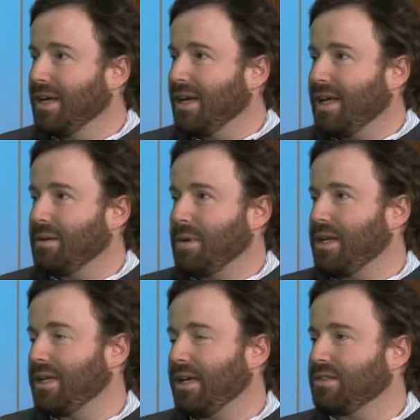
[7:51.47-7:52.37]
And in many
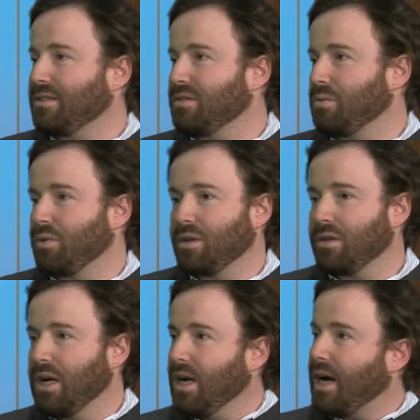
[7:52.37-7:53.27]
cases,
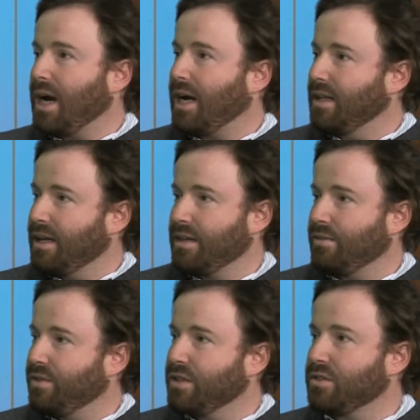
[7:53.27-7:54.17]
we're highlighting the
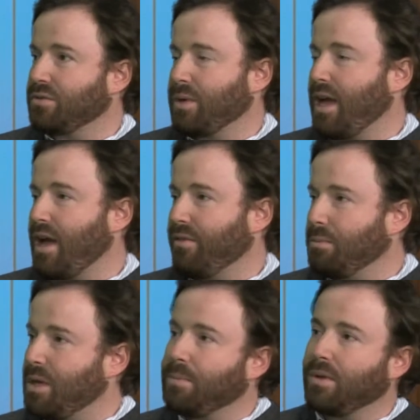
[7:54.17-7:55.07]
vehicles we have, and
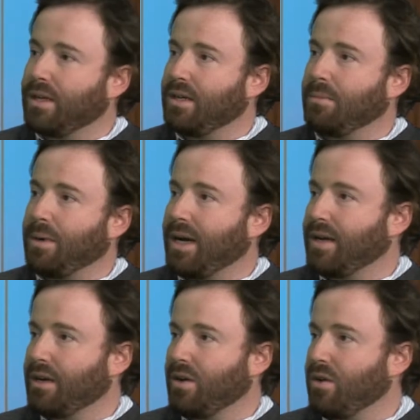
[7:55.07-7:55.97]
people end up buying
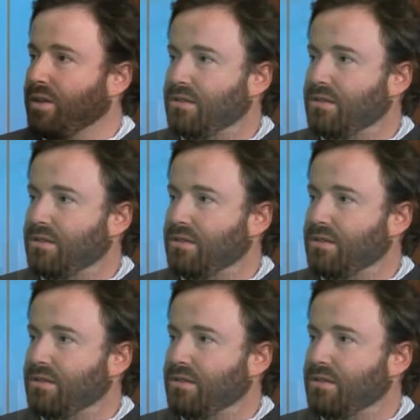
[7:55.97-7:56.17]
a car that's